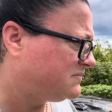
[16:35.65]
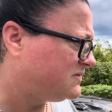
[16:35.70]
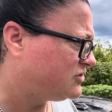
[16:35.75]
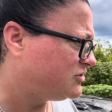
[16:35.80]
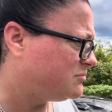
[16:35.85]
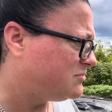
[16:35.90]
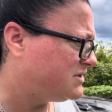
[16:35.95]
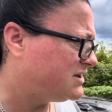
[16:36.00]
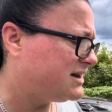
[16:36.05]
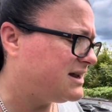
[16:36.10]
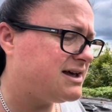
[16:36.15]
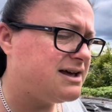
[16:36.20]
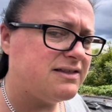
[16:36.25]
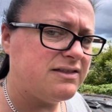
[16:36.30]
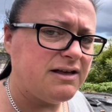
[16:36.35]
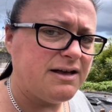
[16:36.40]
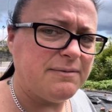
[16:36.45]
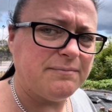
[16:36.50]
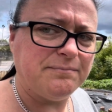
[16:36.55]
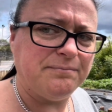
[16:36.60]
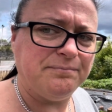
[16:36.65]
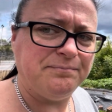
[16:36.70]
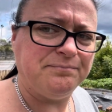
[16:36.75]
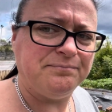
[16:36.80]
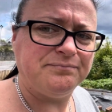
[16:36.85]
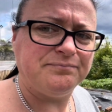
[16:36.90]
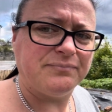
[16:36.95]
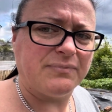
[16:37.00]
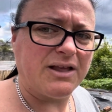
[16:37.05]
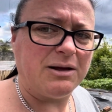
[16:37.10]
something like that. I'm
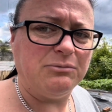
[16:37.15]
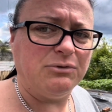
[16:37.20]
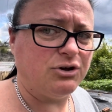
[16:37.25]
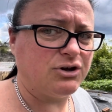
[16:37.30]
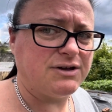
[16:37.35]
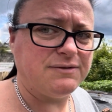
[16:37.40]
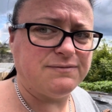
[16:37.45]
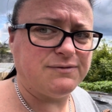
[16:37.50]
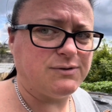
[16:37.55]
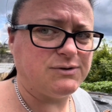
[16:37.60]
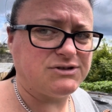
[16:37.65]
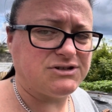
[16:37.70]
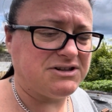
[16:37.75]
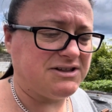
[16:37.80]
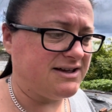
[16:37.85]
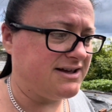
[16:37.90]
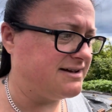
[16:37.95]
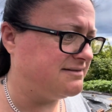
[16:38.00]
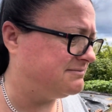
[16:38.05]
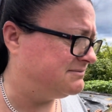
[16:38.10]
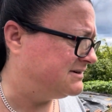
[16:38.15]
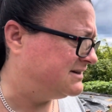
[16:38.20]
looking forward to that.